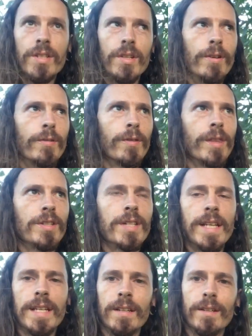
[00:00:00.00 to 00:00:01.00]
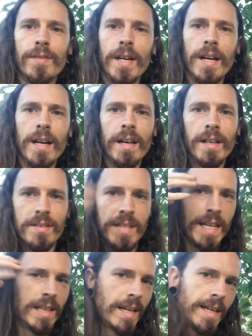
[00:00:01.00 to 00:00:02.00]
so for the sake of
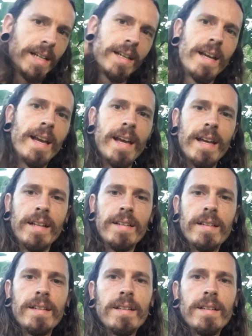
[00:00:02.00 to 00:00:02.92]
daylight and